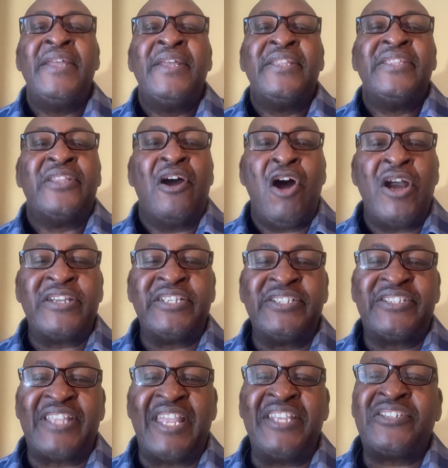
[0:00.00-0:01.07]
The
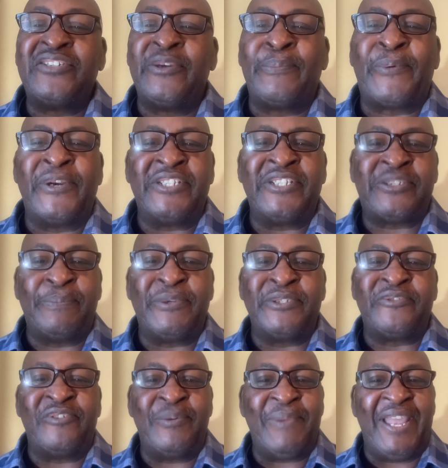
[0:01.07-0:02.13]
organizational principles
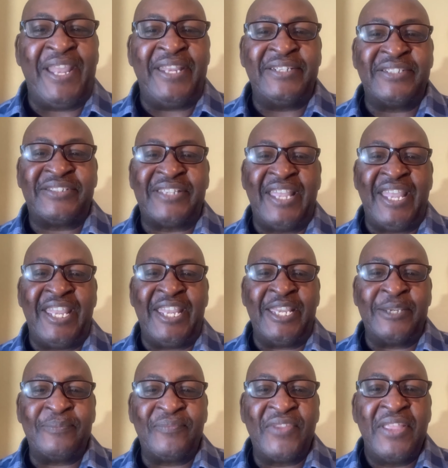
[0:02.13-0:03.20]
remain the
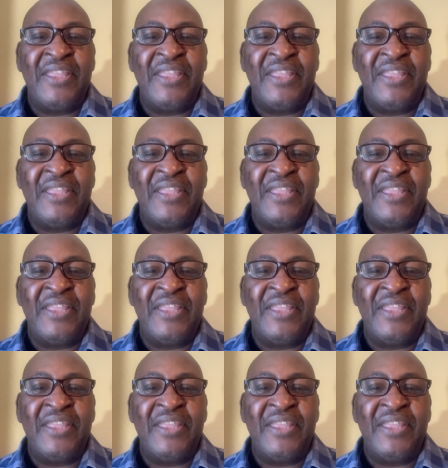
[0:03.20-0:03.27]
same.